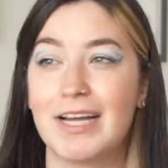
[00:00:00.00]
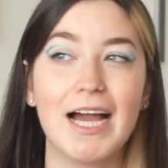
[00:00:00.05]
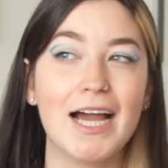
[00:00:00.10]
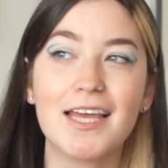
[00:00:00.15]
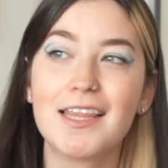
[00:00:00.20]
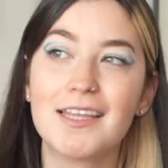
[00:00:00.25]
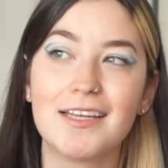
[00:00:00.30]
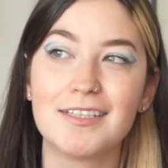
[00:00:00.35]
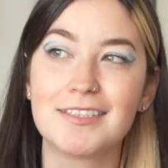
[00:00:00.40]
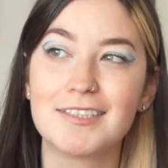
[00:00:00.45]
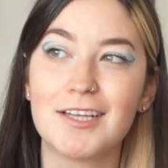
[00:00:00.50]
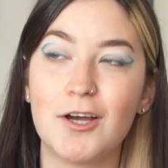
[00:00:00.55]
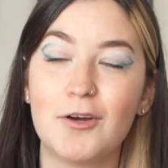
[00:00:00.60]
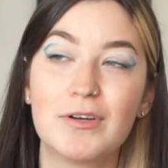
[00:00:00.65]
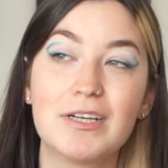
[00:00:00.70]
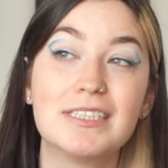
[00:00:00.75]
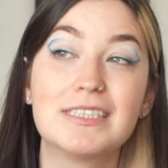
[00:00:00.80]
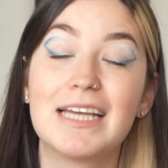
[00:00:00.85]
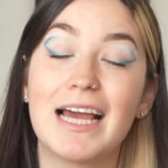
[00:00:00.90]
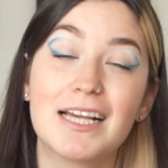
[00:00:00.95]
I think so,
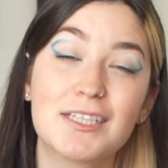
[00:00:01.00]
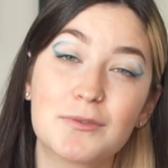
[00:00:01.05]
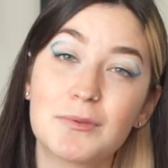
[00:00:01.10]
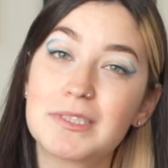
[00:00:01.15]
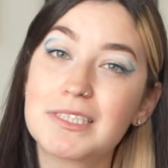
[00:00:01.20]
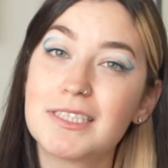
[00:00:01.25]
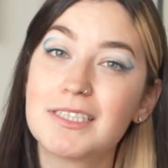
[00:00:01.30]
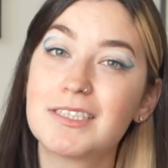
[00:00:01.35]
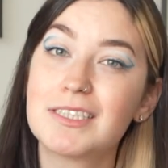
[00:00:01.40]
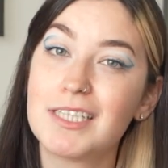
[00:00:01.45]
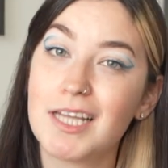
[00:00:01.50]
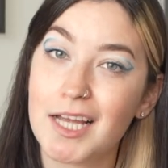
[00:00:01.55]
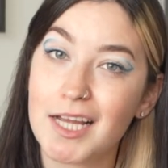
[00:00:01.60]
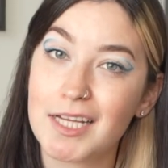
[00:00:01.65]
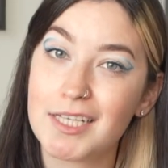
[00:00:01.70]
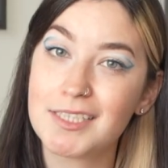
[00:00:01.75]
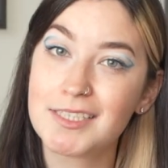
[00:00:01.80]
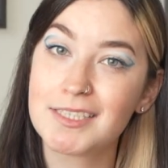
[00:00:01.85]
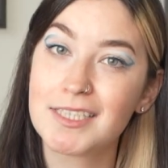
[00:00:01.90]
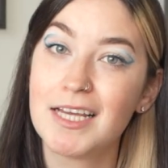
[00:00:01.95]
because Gasworks is
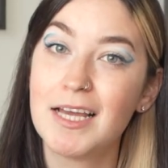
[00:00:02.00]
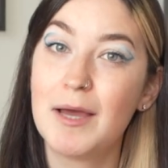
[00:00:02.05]
nice,